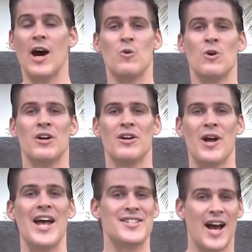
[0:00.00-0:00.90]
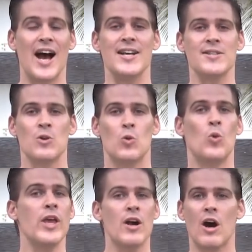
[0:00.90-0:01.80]
Now, as guys,
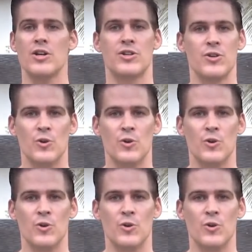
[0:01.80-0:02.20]
we are